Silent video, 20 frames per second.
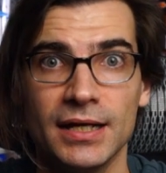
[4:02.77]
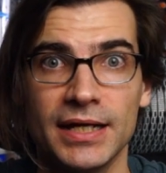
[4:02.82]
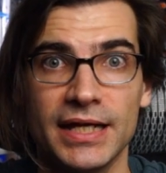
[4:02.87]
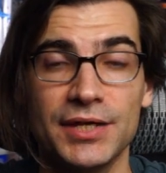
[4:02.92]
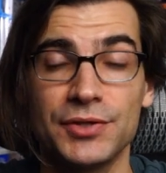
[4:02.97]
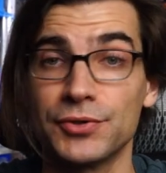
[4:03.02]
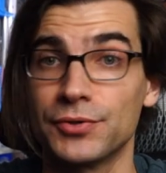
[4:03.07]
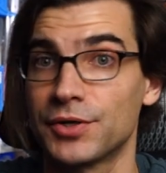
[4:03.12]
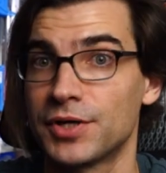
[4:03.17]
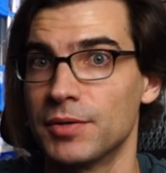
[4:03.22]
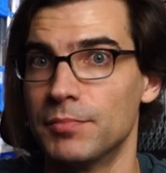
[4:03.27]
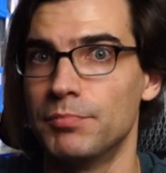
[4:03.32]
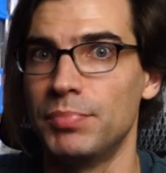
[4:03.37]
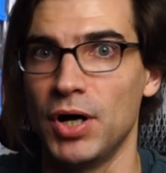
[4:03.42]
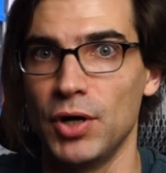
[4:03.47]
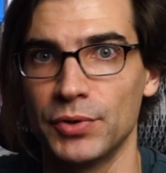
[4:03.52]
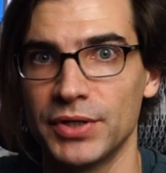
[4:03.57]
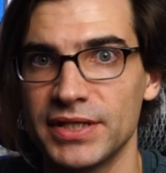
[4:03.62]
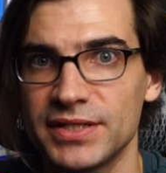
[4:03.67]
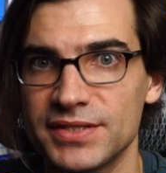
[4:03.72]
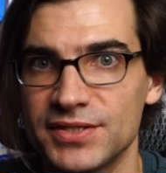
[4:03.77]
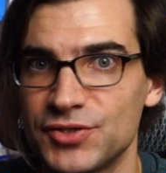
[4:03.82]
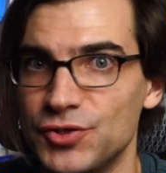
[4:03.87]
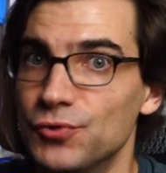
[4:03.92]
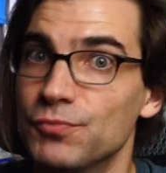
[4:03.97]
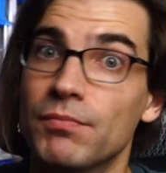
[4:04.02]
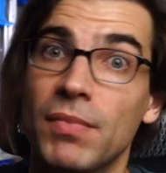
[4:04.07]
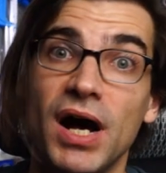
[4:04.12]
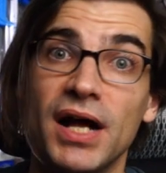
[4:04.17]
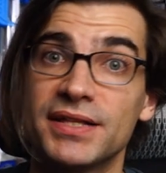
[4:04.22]
either components
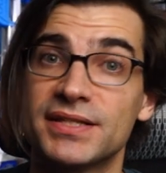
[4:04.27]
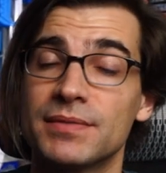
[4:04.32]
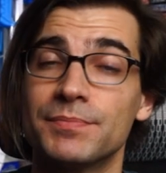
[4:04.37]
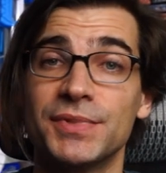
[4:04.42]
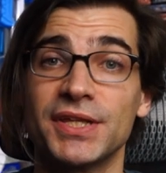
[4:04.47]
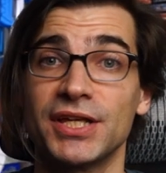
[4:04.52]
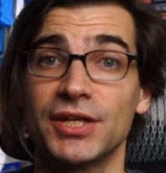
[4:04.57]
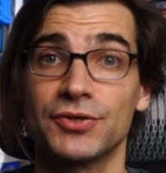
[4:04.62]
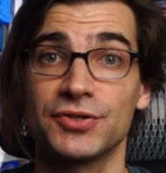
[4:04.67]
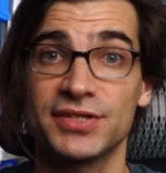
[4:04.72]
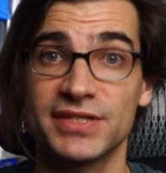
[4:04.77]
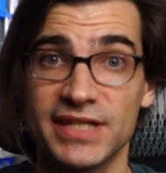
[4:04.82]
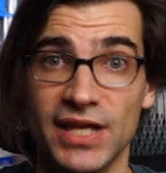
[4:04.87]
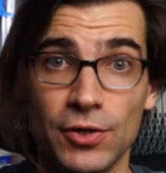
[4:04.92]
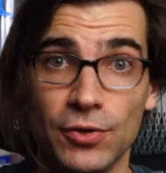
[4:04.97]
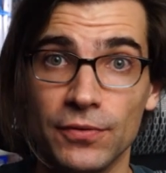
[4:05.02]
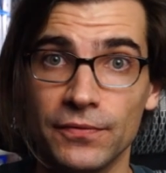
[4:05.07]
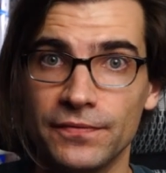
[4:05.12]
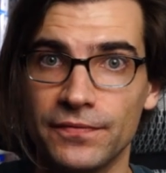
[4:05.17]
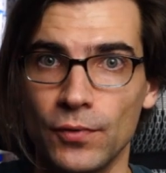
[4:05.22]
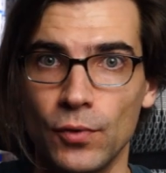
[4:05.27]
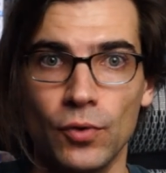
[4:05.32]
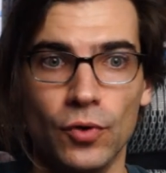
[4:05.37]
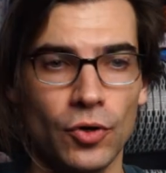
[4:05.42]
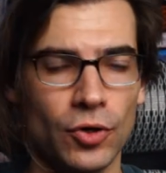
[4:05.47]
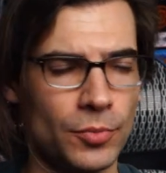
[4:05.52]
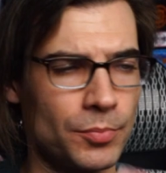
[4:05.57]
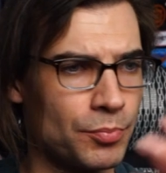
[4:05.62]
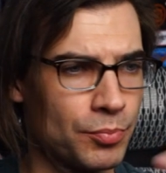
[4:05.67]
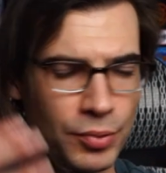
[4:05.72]
to mod something yourself
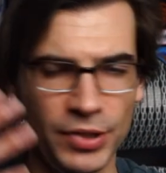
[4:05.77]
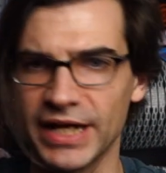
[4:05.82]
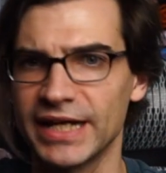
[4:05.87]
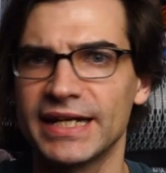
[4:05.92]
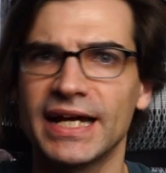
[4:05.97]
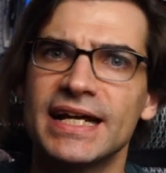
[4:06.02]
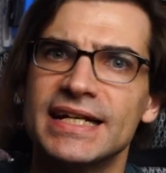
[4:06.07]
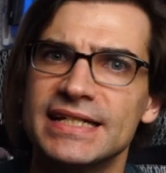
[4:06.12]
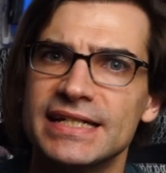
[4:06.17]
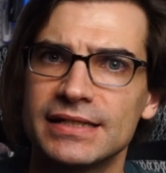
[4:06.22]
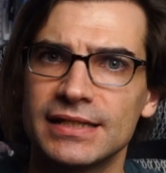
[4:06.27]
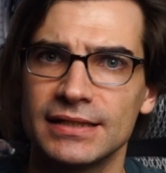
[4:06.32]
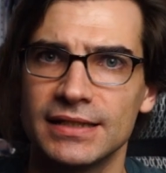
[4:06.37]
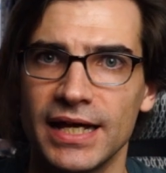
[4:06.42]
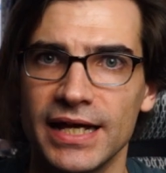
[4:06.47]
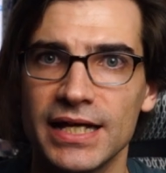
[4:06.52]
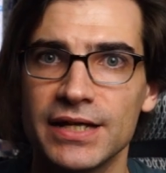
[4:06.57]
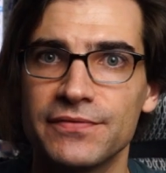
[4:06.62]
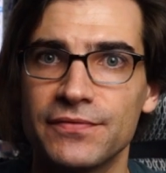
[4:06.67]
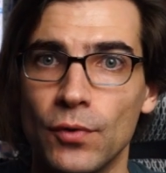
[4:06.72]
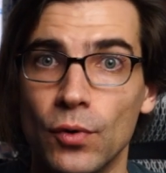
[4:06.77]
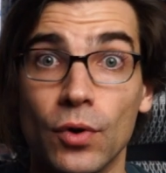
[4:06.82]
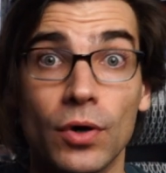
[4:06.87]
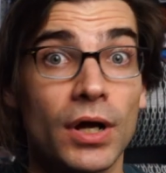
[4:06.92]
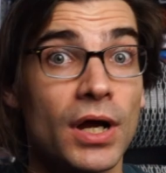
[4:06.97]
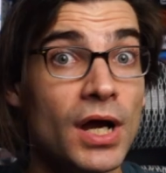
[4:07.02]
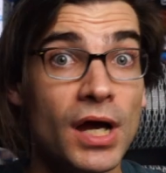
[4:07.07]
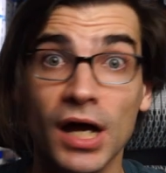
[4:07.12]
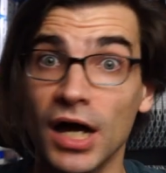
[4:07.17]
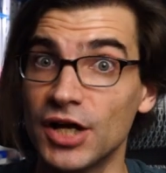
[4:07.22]
or bring an idea to life,
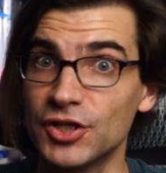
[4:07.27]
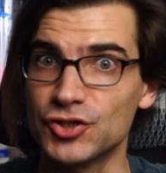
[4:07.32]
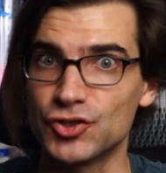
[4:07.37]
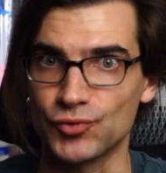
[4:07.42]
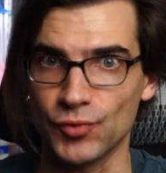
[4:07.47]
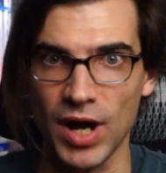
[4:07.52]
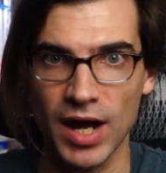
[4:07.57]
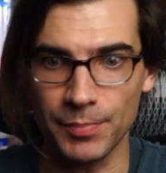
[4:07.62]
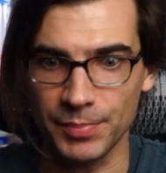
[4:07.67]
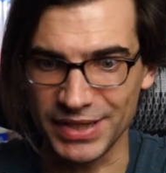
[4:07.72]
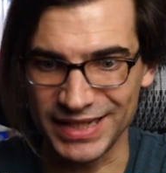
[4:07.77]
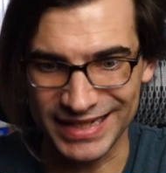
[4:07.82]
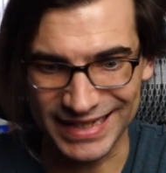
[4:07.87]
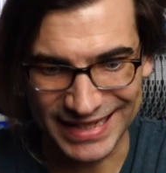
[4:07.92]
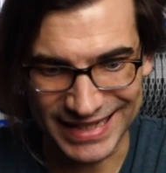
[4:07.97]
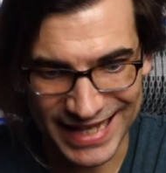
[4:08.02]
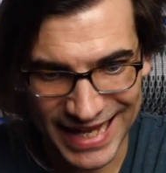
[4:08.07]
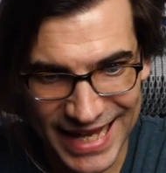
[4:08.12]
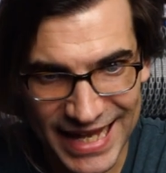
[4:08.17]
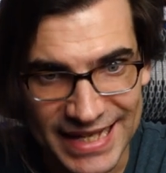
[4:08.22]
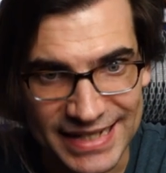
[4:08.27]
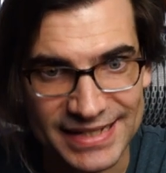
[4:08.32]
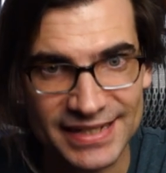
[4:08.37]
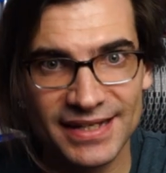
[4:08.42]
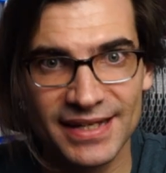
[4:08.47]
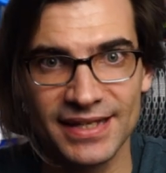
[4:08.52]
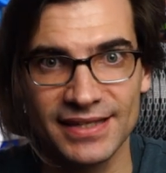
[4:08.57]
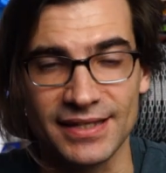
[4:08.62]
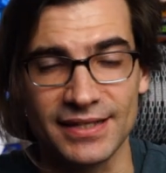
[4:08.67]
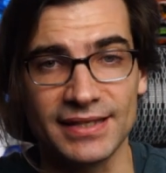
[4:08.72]
or a drop-in kit
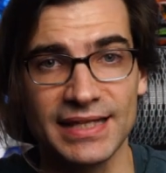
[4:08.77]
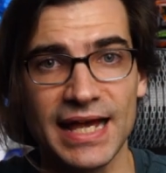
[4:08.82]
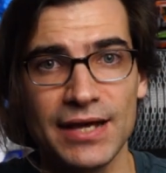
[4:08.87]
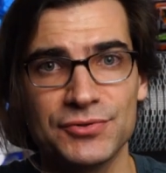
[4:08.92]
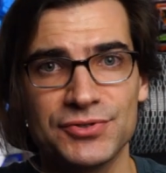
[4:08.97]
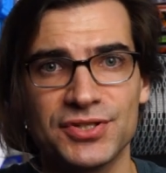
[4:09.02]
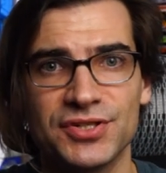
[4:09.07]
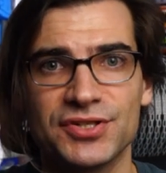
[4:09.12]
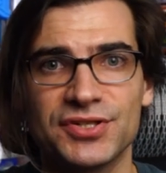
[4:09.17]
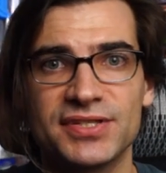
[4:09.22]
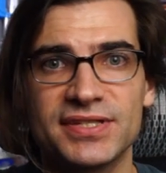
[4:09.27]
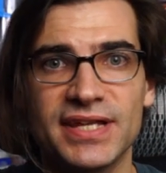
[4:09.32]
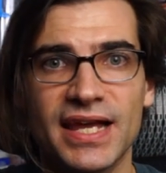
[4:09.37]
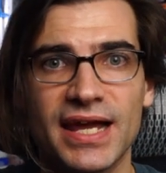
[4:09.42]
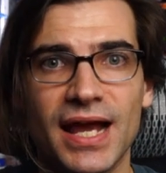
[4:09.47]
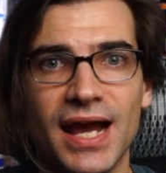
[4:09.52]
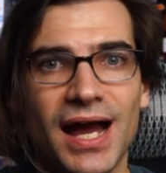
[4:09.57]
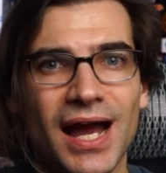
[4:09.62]
that allows you to just say,